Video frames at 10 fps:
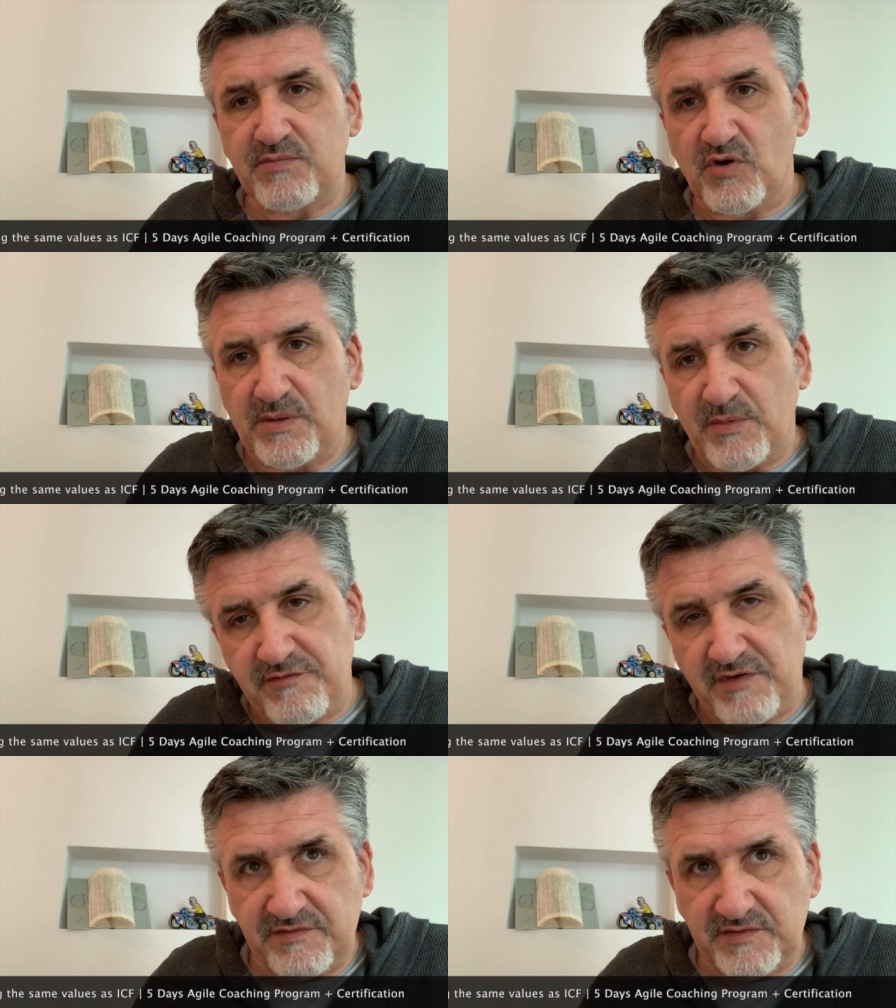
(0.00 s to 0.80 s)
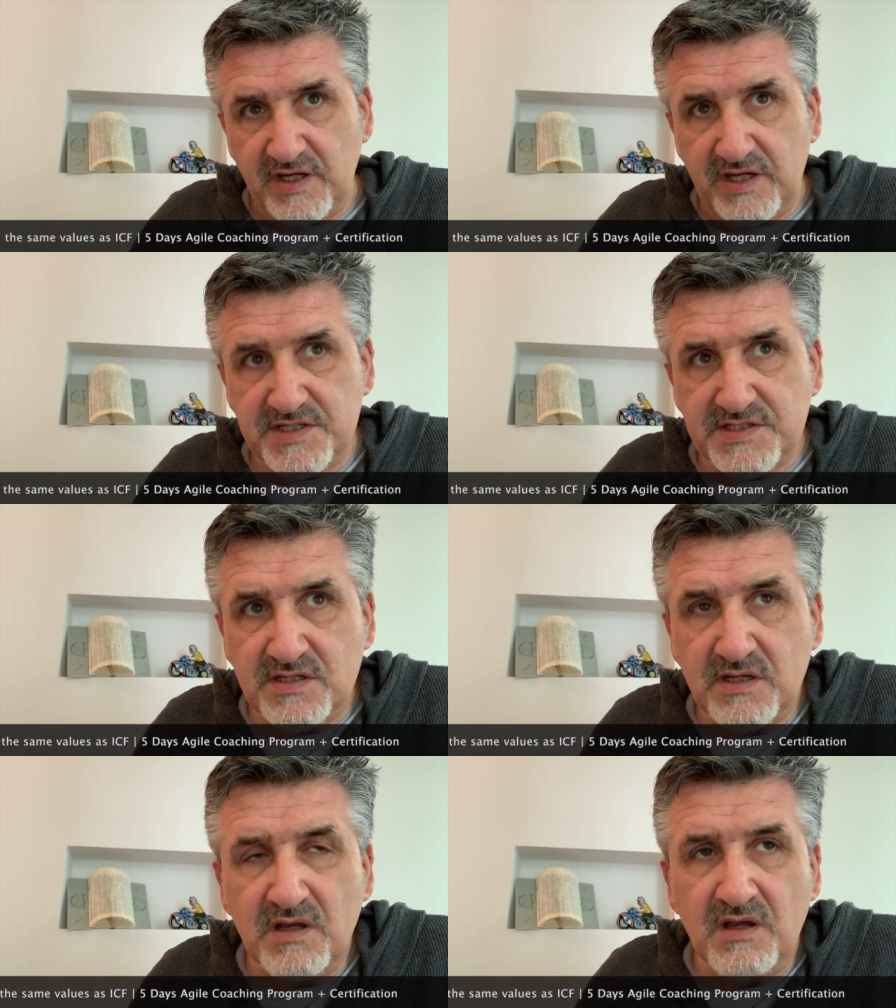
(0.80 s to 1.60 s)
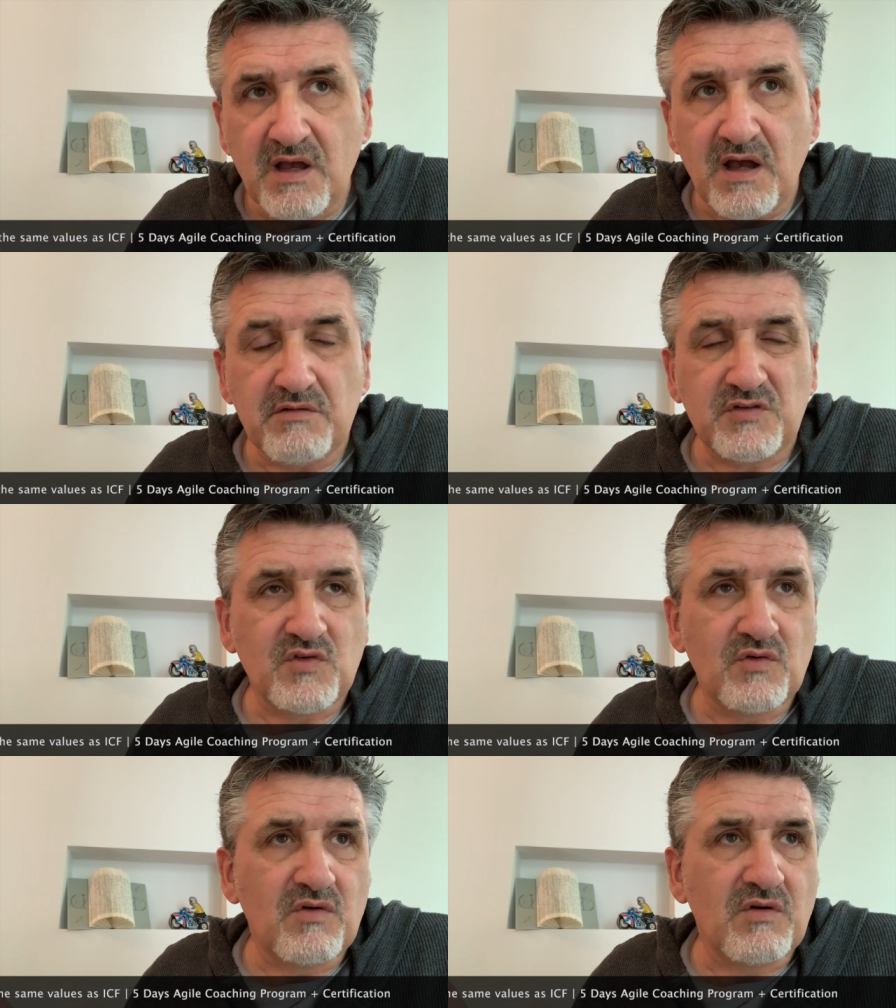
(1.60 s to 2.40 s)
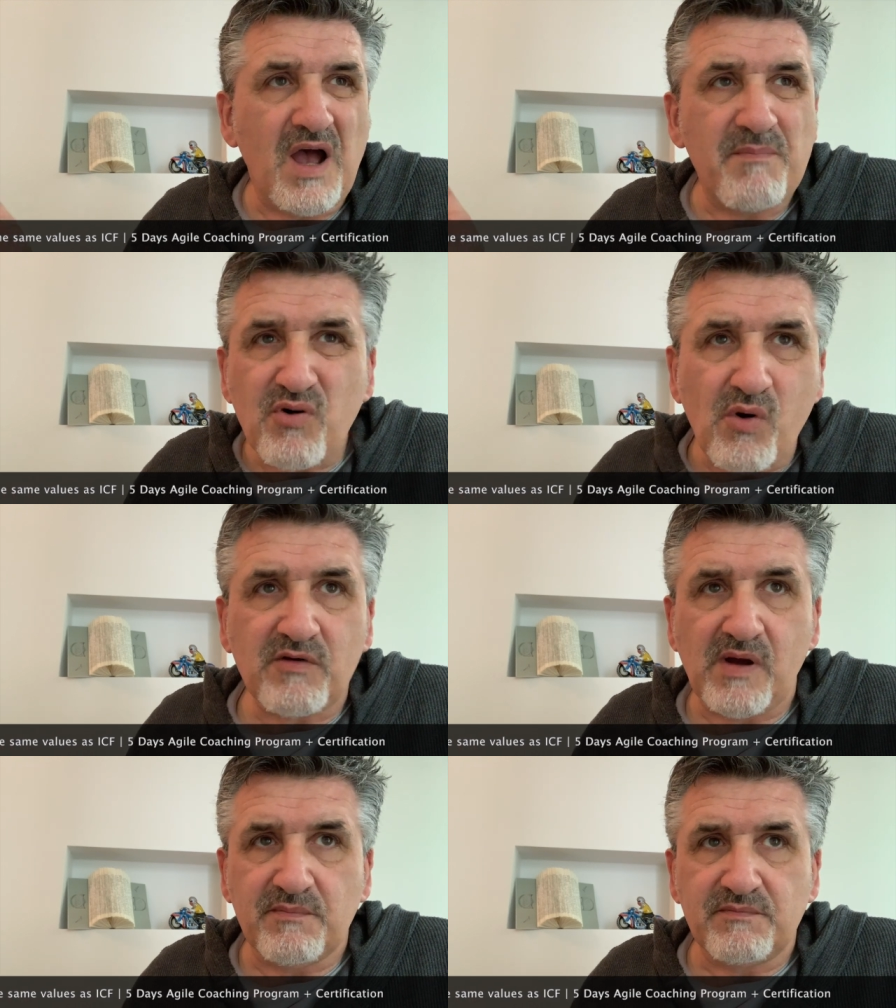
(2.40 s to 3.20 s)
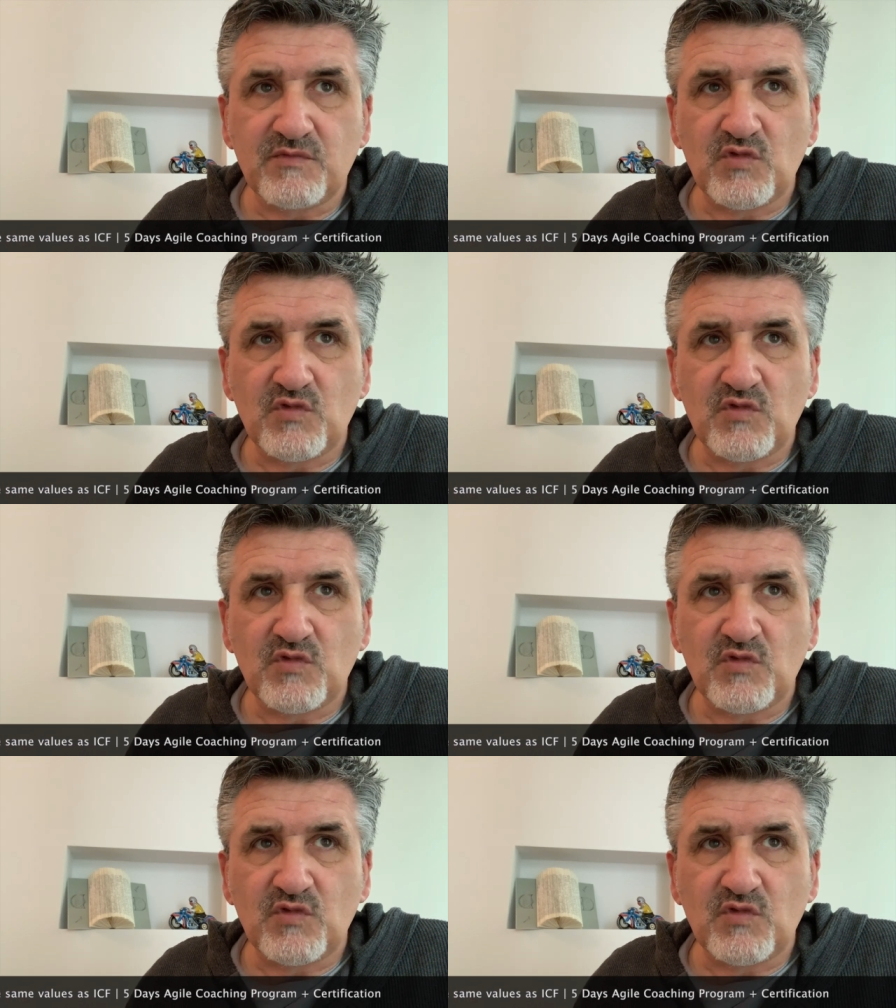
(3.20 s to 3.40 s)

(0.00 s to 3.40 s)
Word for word: program of five days to a program